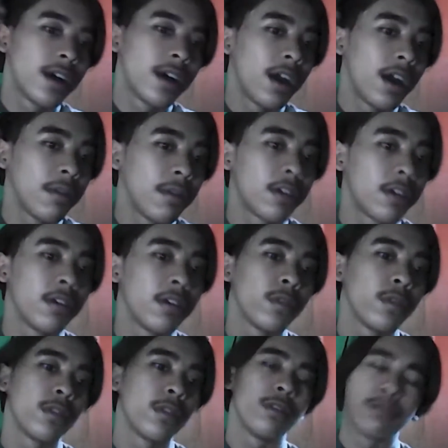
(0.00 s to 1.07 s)
I'm agree
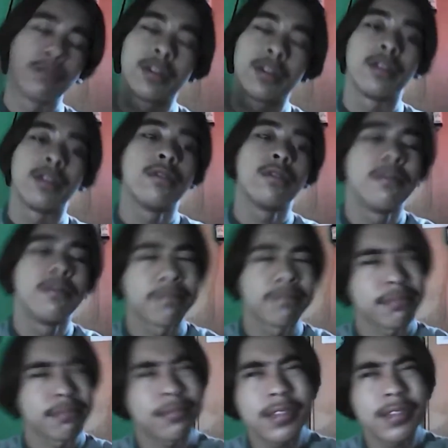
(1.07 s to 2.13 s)
with you.
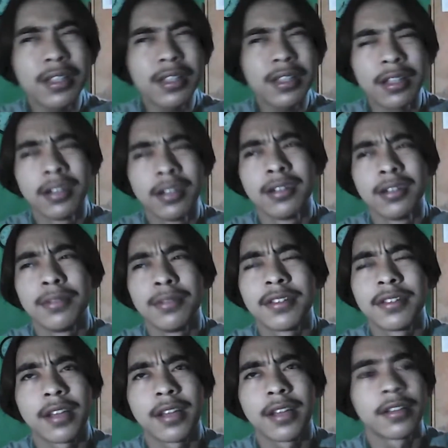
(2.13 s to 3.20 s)

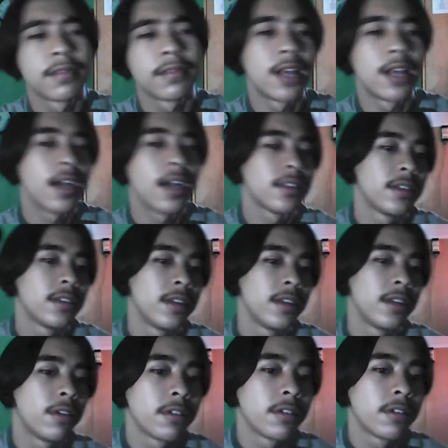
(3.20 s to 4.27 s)
Besides of that, it
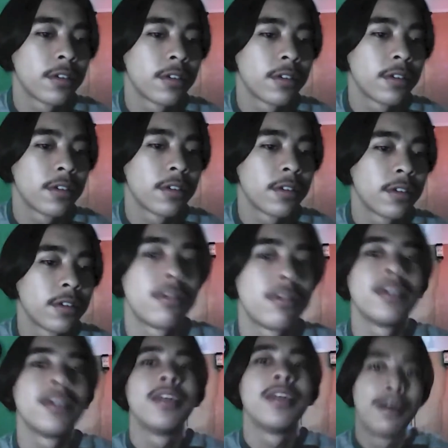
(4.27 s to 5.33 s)
also trains our
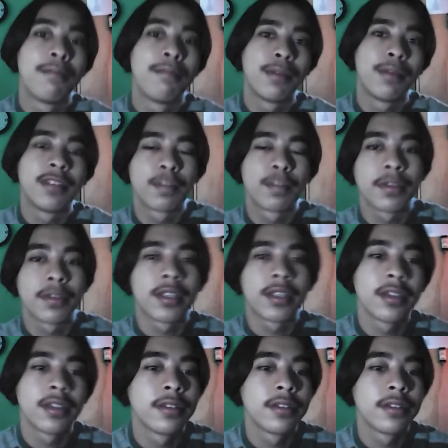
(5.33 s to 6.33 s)
public speaking.